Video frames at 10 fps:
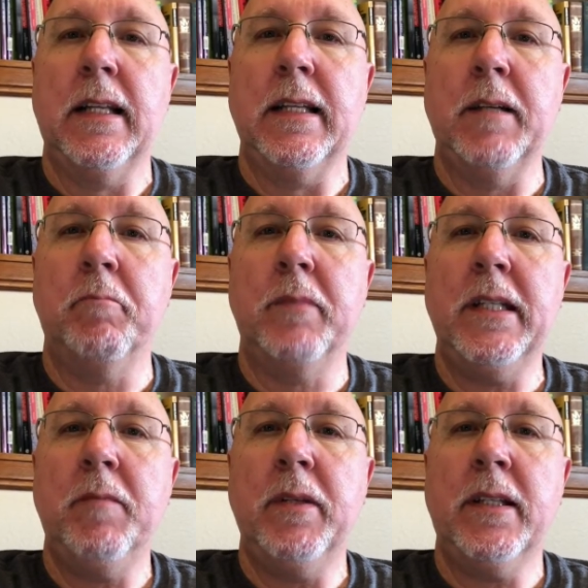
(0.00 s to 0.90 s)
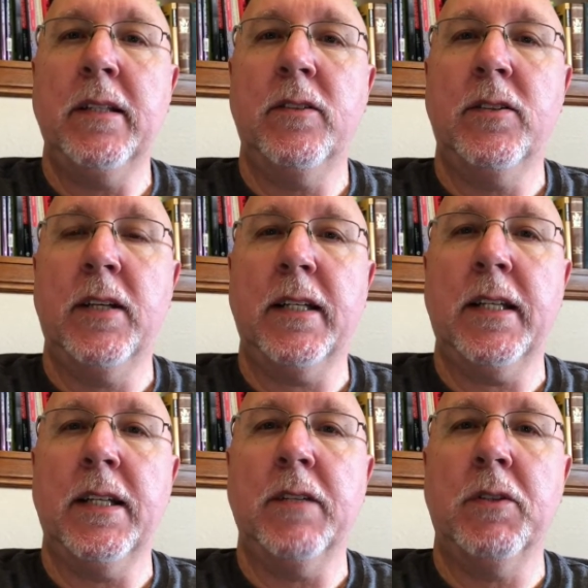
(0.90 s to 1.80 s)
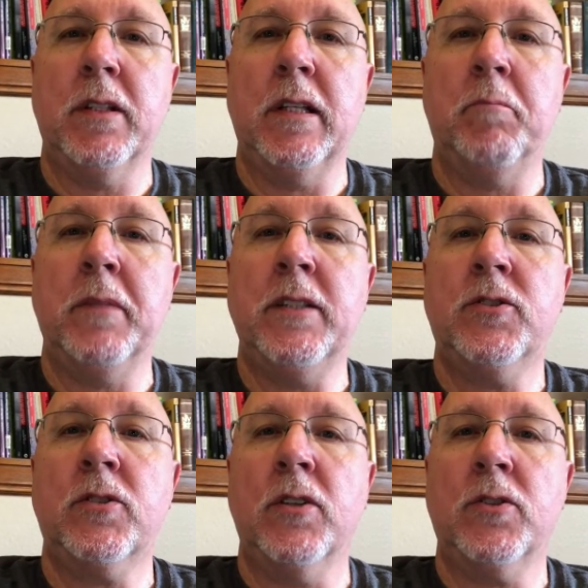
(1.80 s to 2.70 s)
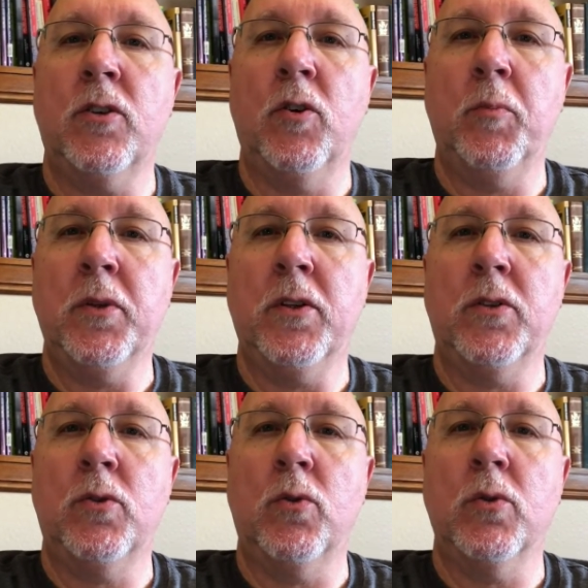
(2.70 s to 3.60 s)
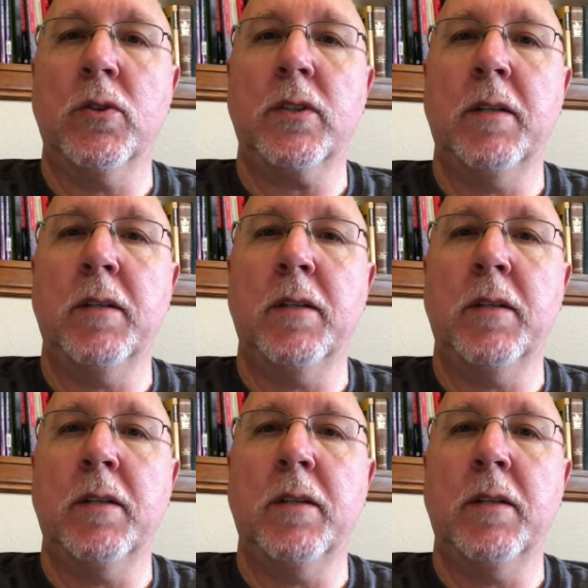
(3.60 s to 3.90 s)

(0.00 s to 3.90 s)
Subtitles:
Let me begin to take care of it. Let me start to open the doors.